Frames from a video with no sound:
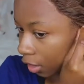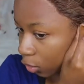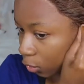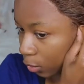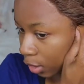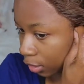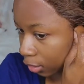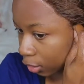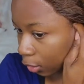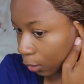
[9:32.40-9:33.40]
do need to
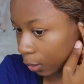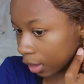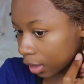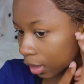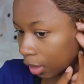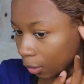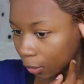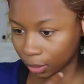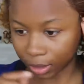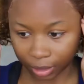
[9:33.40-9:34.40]
go in
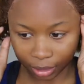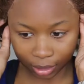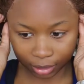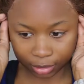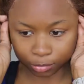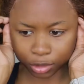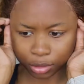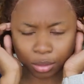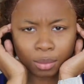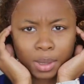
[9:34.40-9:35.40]
on the edge. Well, you
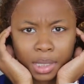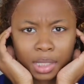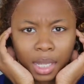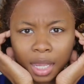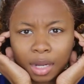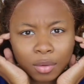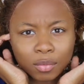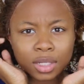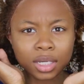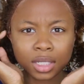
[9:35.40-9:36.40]
know what? I don't
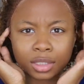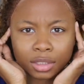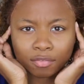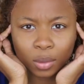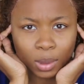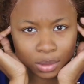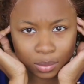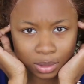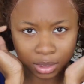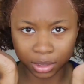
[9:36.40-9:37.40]
really need to focus on
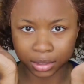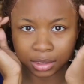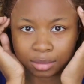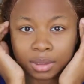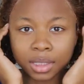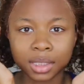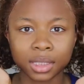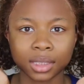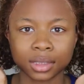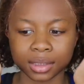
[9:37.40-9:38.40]
the edges
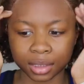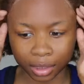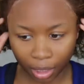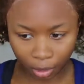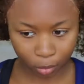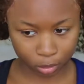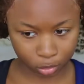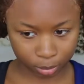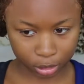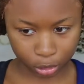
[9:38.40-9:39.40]
because they're not going
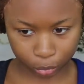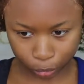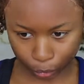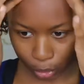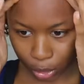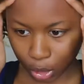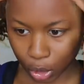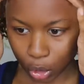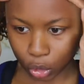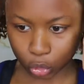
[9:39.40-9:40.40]
to be shown.
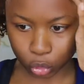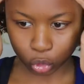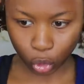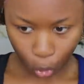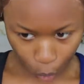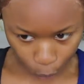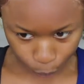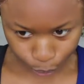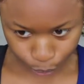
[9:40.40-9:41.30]
So,